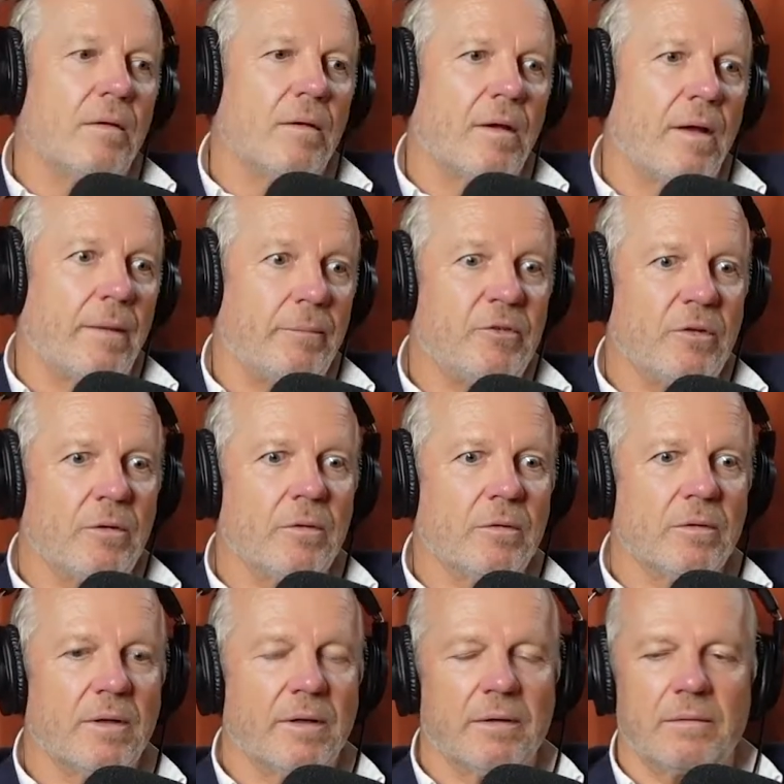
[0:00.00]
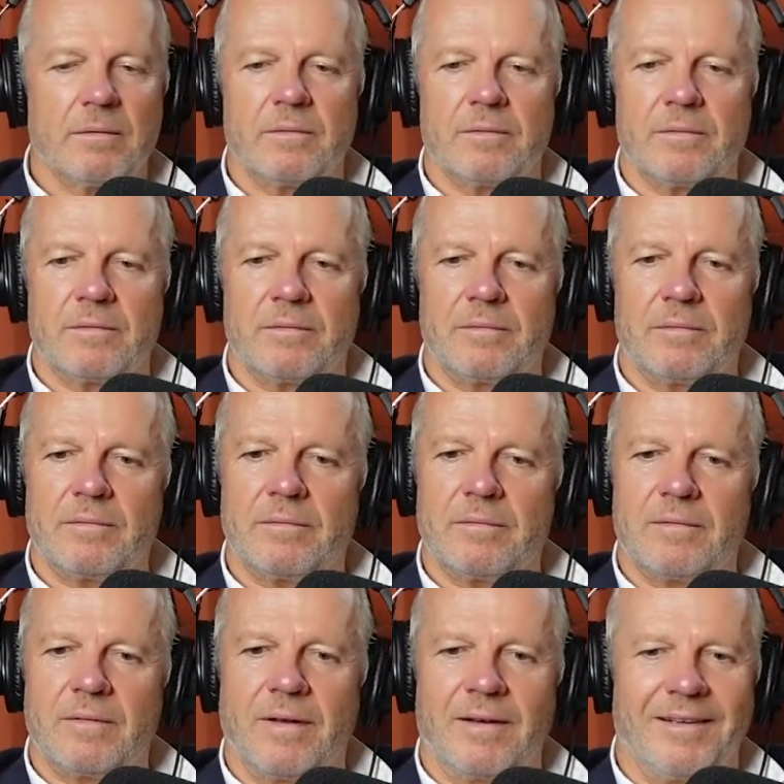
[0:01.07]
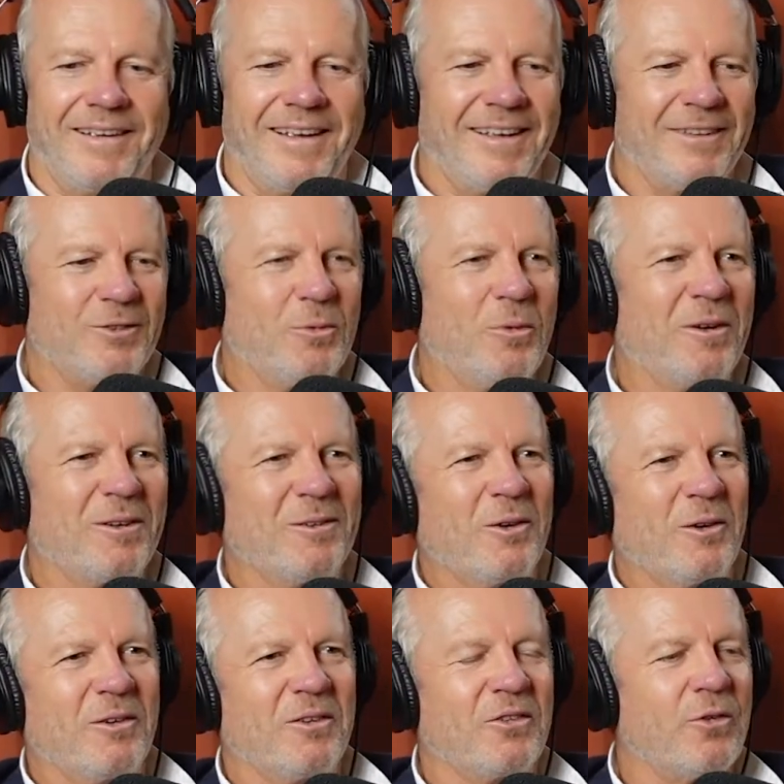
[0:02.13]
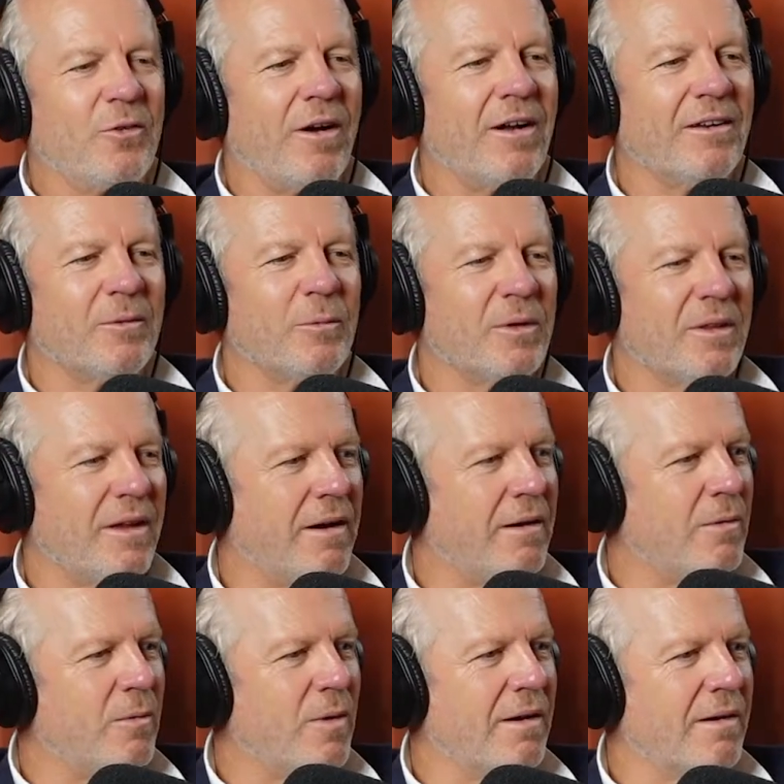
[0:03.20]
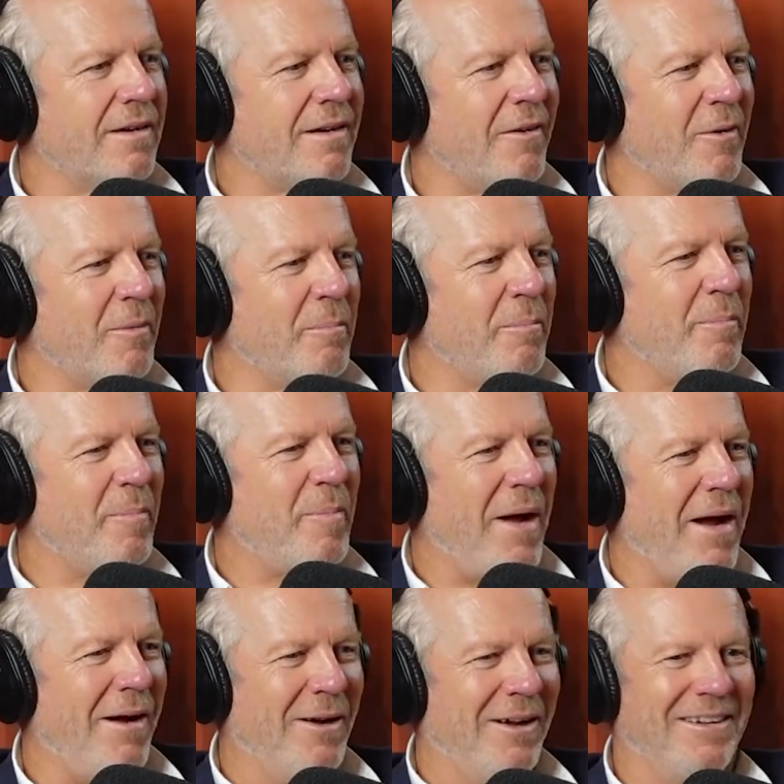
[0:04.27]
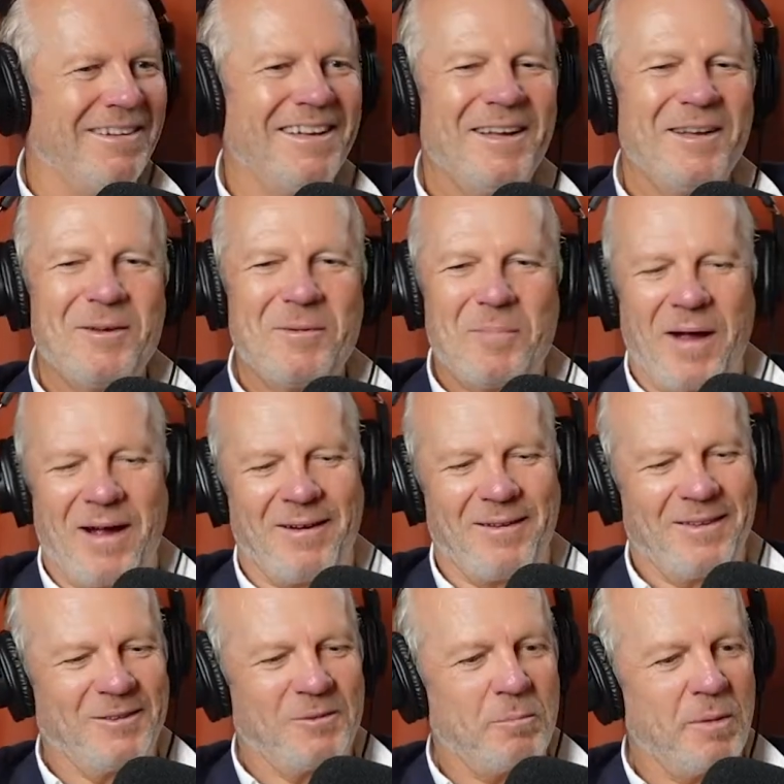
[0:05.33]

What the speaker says: Absolutely. Hence why you're not in Australia with our current power things.